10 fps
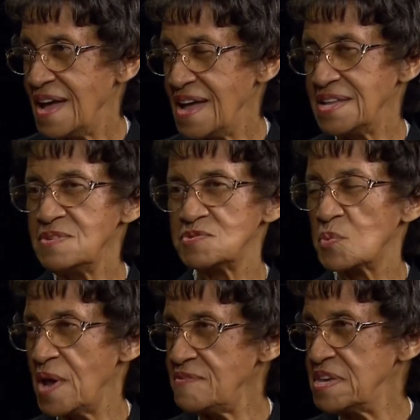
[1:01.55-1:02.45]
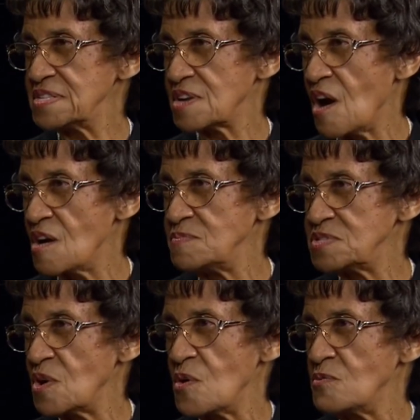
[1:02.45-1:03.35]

And he was waving his arms so